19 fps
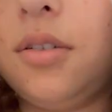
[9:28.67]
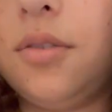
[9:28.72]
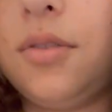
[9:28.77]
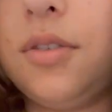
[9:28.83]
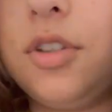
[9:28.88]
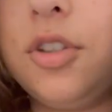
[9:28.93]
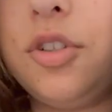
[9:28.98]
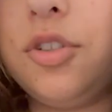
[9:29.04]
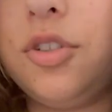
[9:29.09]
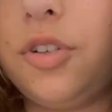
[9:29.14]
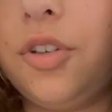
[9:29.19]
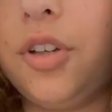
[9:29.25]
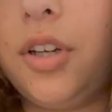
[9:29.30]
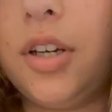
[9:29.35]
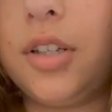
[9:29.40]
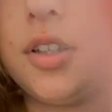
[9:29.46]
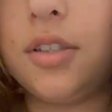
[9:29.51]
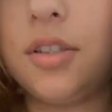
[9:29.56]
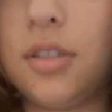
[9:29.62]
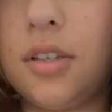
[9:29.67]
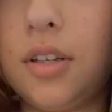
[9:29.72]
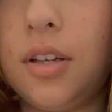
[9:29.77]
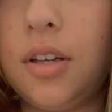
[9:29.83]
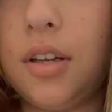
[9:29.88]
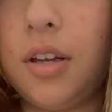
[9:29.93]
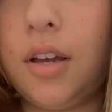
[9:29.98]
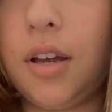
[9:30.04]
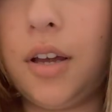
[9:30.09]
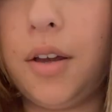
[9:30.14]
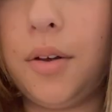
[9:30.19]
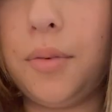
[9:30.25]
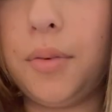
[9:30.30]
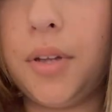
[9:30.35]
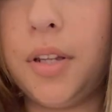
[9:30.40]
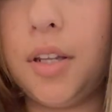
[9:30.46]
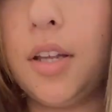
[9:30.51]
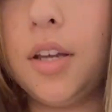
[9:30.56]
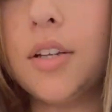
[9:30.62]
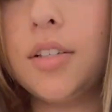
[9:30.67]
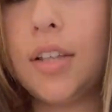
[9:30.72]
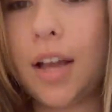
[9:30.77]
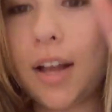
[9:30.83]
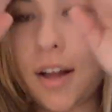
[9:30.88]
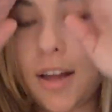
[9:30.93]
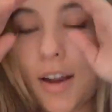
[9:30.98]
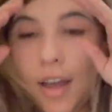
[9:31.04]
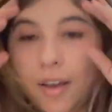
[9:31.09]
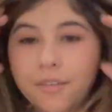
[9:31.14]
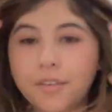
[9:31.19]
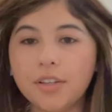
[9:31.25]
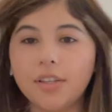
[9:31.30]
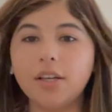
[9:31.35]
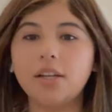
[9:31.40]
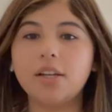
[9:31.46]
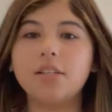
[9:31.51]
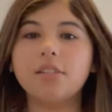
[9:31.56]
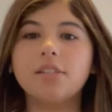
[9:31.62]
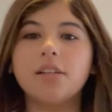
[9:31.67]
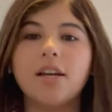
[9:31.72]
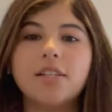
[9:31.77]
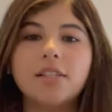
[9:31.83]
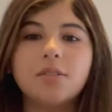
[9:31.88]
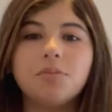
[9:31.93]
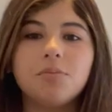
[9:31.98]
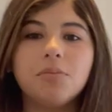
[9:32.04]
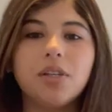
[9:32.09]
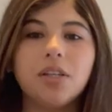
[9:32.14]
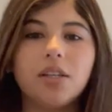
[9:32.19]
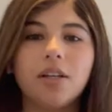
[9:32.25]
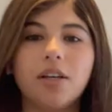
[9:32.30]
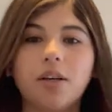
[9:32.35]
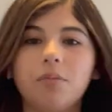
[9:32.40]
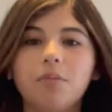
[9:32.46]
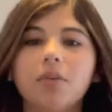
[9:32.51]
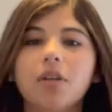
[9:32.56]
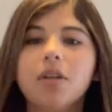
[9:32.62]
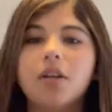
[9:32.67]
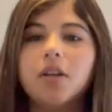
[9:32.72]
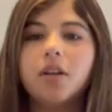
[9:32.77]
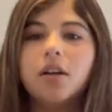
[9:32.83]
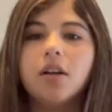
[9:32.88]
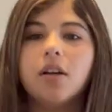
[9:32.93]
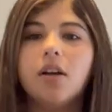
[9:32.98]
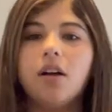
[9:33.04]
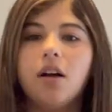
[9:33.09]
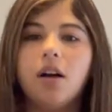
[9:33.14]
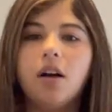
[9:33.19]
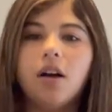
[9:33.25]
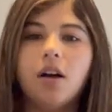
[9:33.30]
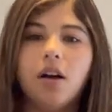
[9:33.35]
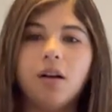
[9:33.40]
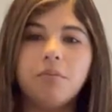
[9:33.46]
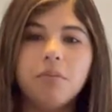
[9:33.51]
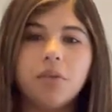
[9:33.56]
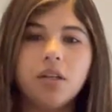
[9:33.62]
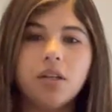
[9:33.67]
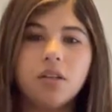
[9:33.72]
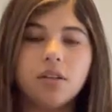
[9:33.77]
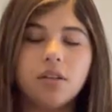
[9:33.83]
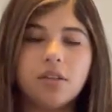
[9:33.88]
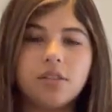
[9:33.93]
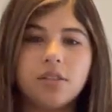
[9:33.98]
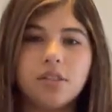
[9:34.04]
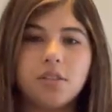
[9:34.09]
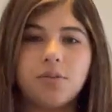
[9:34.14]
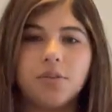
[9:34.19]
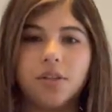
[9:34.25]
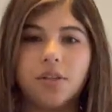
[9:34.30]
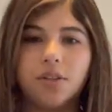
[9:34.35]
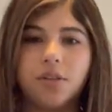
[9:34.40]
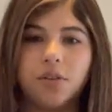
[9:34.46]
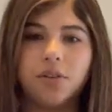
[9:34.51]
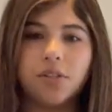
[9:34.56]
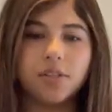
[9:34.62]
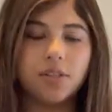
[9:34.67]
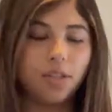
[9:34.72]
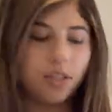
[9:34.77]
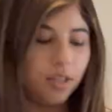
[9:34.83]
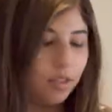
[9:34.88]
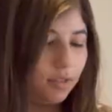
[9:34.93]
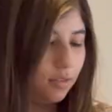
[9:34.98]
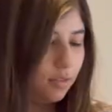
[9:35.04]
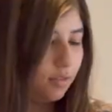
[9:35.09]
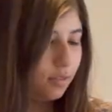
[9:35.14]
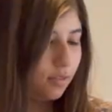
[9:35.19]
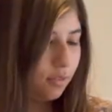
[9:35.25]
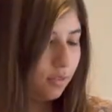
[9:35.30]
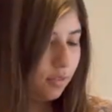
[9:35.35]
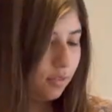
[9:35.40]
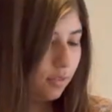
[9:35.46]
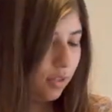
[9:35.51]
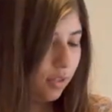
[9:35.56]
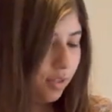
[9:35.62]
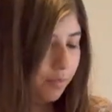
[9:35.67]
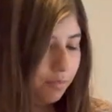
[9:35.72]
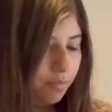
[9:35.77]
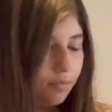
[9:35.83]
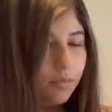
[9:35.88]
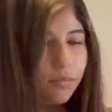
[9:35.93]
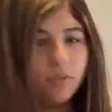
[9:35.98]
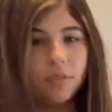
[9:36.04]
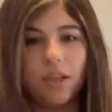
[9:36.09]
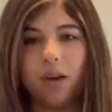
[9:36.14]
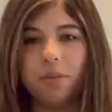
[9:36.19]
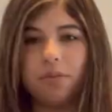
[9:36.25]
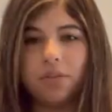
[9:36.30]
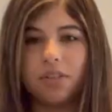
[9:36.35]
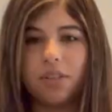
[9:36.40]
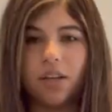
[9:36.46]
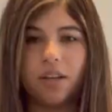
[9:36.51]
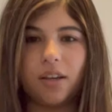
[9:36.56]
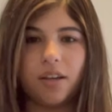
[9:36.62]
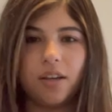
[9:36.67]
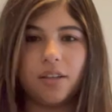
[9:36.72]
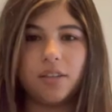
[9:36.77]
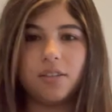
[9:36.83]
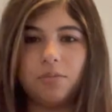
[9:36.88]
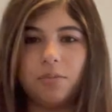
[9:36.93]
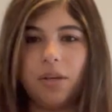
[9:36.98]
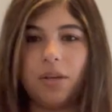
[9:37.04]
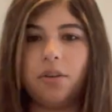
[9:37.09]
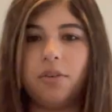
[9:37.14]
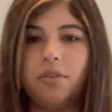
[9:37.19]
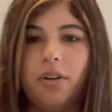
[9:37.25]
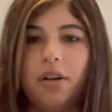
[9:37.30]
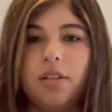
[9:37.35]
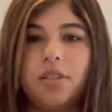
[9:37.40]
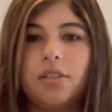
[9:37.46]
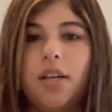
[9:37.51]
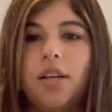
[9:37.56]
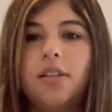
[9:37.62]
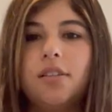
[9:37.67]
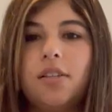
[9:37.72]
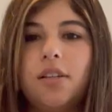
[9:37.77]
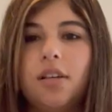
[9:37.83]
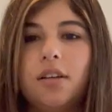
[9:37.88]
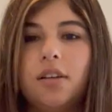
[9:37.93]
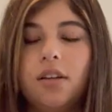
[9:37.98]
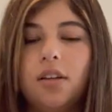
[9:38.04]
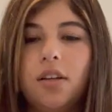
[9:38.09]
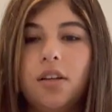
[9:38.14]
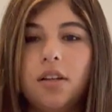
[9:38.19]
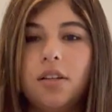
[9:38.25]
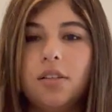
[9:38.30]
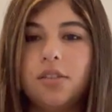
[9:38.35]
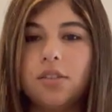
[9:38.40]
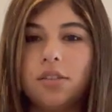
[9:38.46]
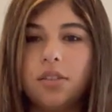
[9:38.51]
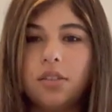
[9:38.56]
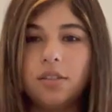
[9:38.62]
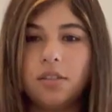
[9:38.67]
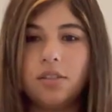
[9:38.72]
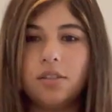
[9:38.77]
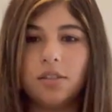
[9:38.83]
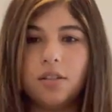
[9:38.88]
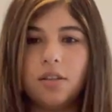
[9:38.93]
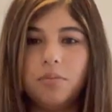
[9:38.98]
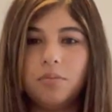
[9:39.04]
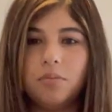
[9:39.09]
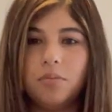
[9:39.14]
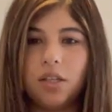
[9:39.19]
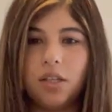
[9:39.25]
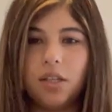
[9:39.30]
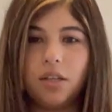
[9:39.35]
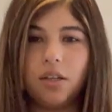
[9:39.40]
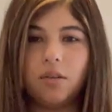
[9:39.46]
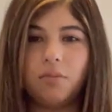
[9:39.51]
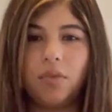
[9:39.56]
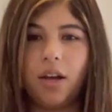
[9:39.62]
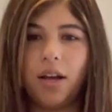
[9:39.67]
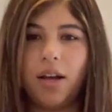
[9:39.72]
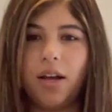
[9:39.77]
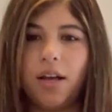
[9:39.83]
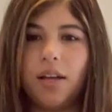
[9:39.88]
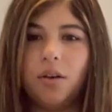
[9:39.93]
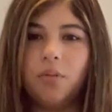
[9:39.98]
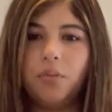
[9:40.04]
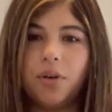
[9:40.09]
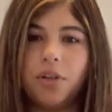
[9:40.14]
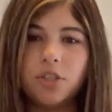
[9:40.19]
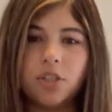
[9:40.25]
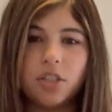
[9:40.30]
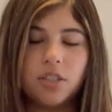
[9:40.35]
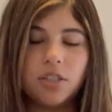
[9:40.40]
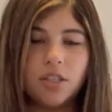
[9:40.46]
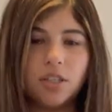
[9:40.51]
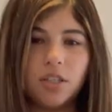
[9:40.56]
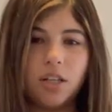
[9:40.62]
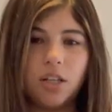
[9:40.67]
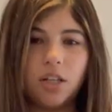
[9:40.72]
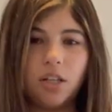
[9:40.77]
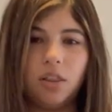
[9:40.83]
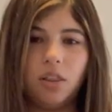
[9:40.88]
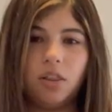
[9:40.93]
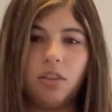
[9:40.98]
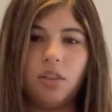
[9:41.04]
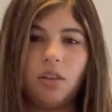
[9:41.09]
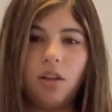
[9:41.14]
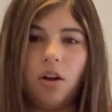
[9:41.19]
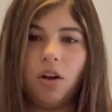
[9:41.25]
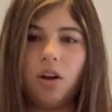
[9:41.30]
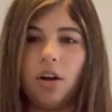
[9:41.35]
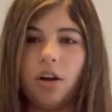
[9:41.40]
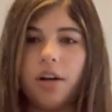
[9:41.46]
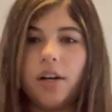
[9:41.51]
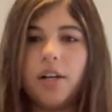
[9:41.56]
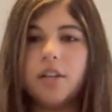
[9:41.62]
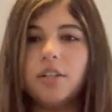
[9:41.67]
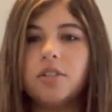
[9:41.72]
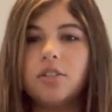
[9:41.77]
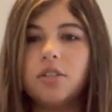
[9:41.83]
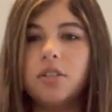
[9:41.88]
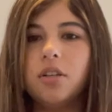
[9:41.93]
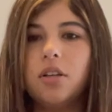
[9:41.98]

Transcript: And show you guys how it looks. I got everything in a size medium, um because that's what I noticed, that um, that was like, I guess, my correct sizing. So this isn't a medium. I kind of wish I did get a large.